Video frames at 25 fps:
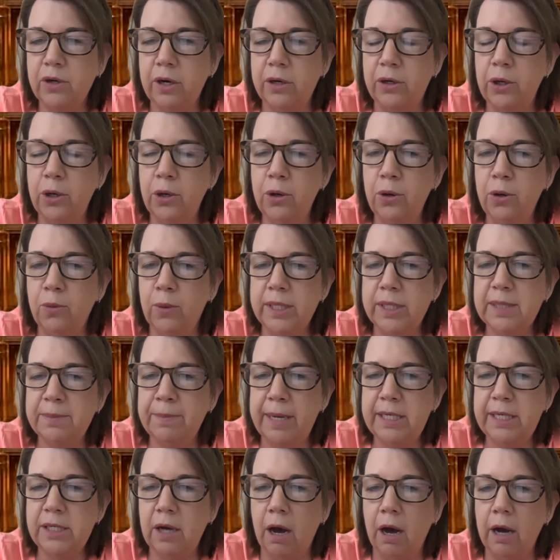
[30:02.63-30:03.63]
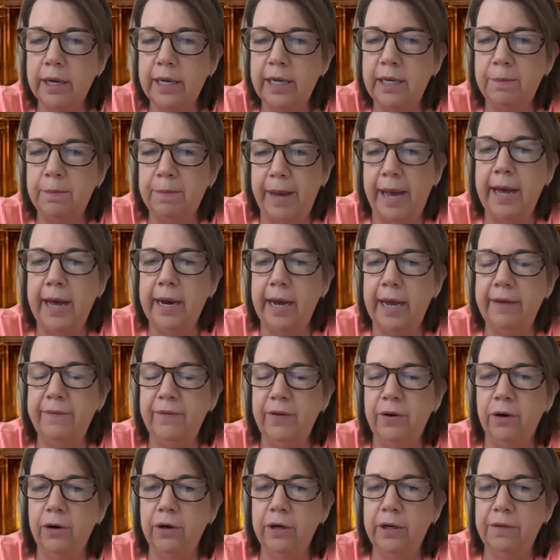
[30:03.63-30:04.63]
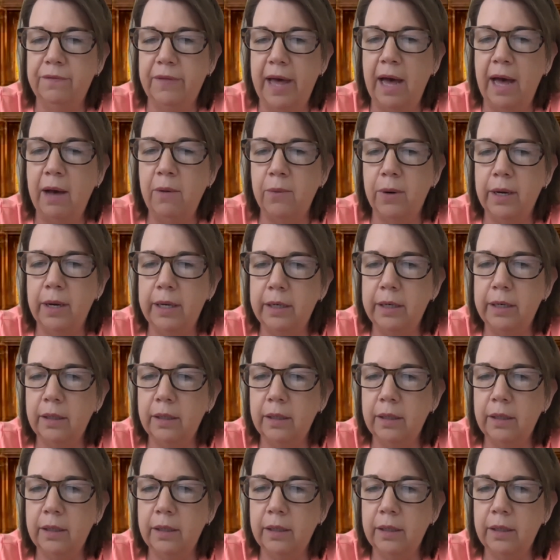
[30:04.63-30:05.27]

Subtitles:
No, what's My Talking Pet? I haven't heard of that one.